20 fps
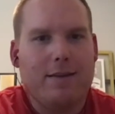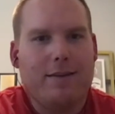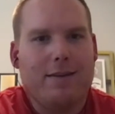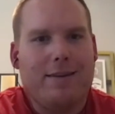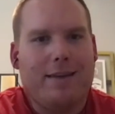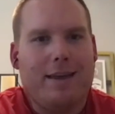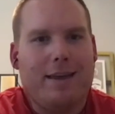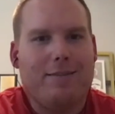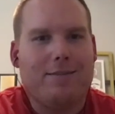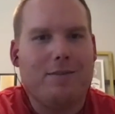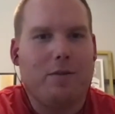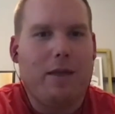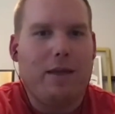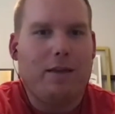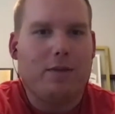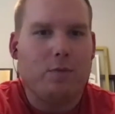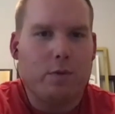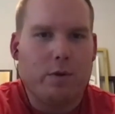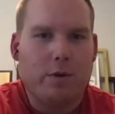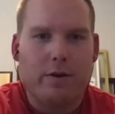and so
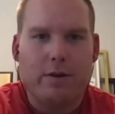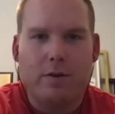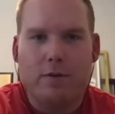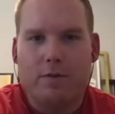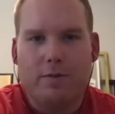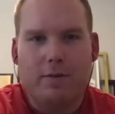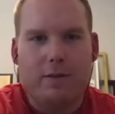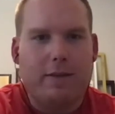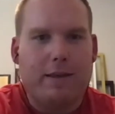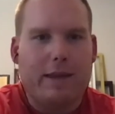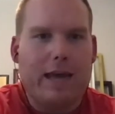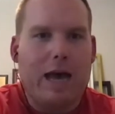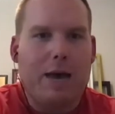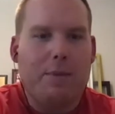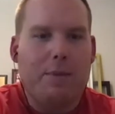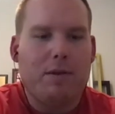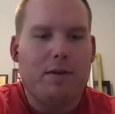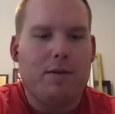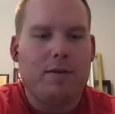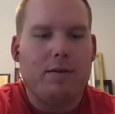that's where you see the
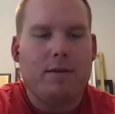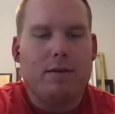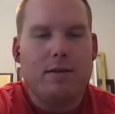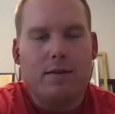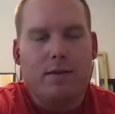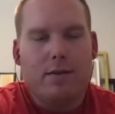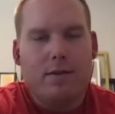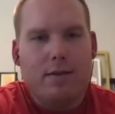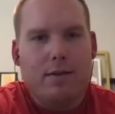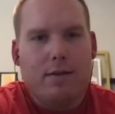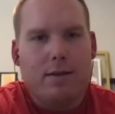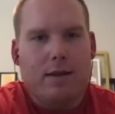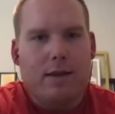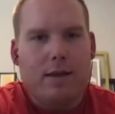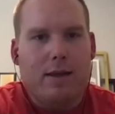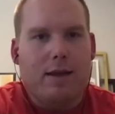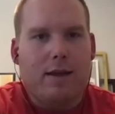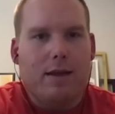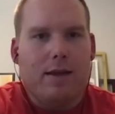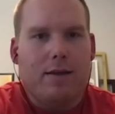common
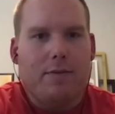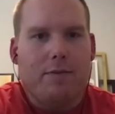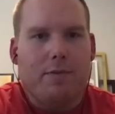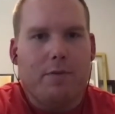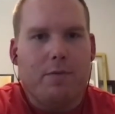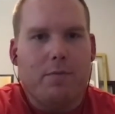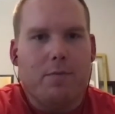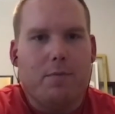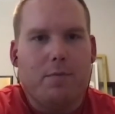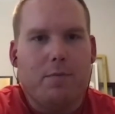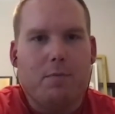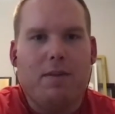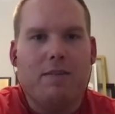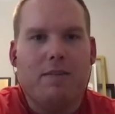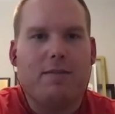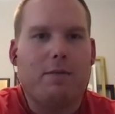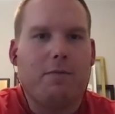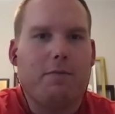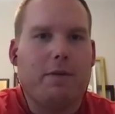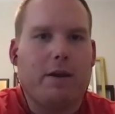
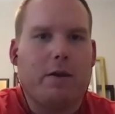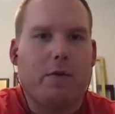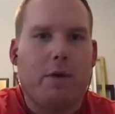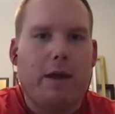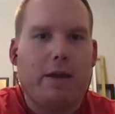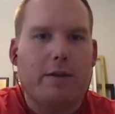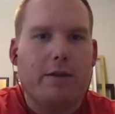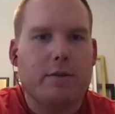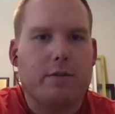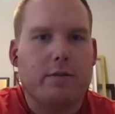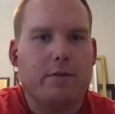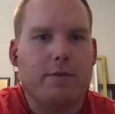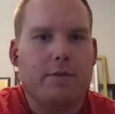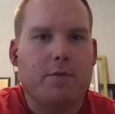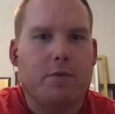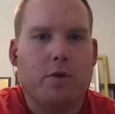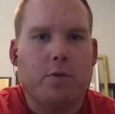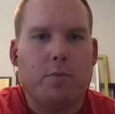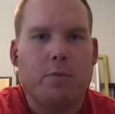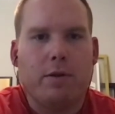misconfigurations or
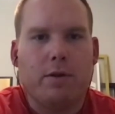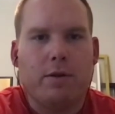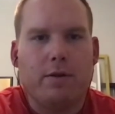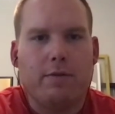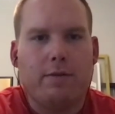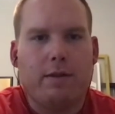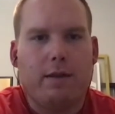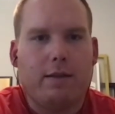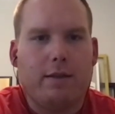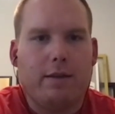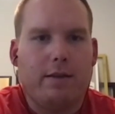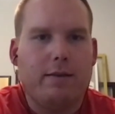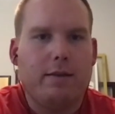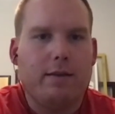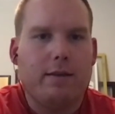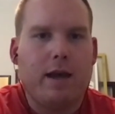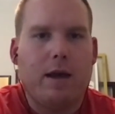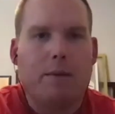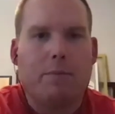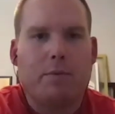vulnerabilities that lead to
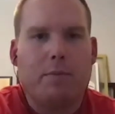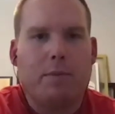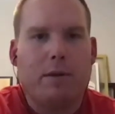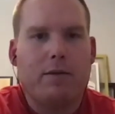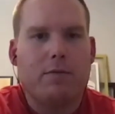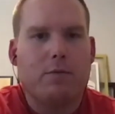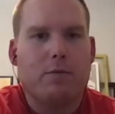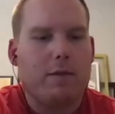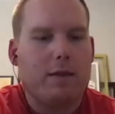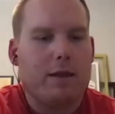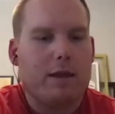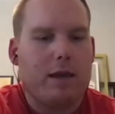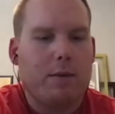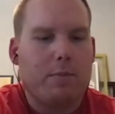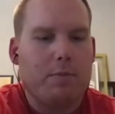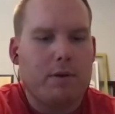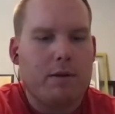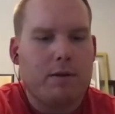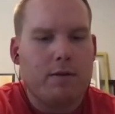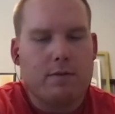compromise within
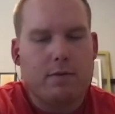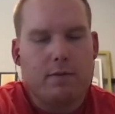companies.